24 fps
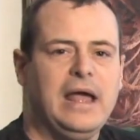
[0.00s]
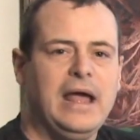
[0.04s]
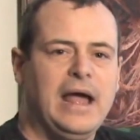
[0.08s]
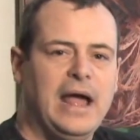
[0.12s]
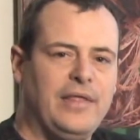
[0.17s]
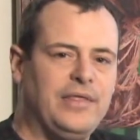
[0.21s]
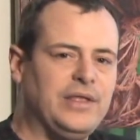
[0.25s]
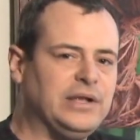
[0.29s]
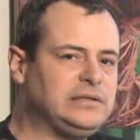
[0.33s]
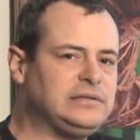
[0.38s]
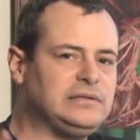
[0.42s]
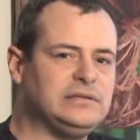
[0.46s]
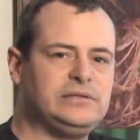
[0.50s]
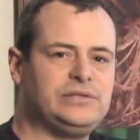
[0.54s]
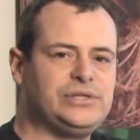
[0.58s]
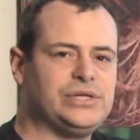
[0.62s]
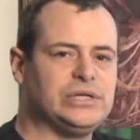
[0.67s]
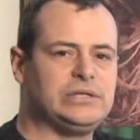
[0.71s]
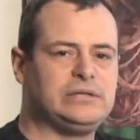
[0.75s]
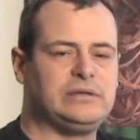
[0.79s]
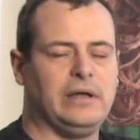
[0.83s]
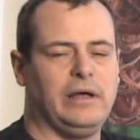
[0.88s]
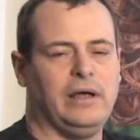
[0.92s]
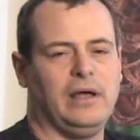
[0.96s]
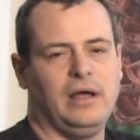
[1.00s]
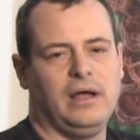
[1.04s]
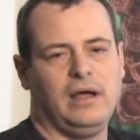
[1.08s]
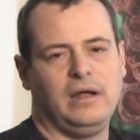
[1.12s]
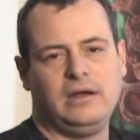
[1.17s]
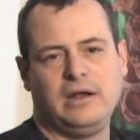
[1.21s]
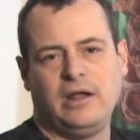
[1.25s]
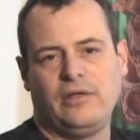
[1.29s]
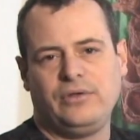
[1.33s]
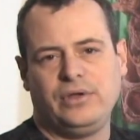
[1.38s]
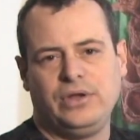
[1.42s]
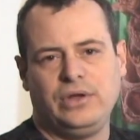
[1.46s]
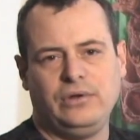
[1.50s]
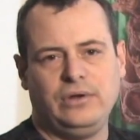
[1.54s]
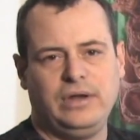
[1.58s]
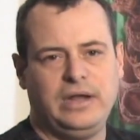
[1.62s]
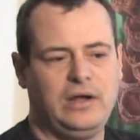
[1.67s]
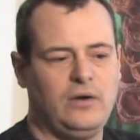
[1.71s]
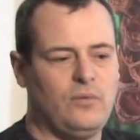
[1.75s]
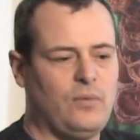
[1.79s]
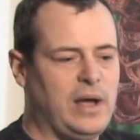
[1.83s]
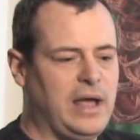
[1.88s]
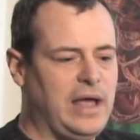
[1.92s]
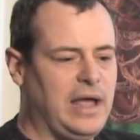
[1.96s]
And this is just a, another
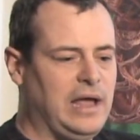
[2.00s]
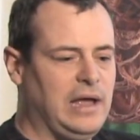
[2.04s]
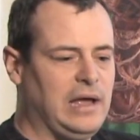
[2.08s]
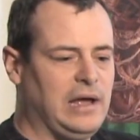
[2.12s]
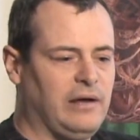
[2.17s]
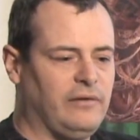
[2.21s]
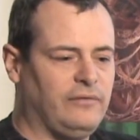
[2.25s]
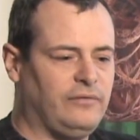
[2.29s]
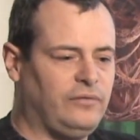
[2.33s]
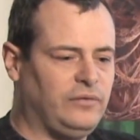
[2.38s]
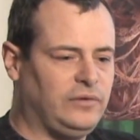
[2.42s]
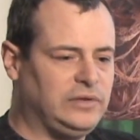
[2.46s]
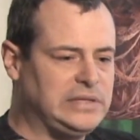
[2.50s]
unique way of,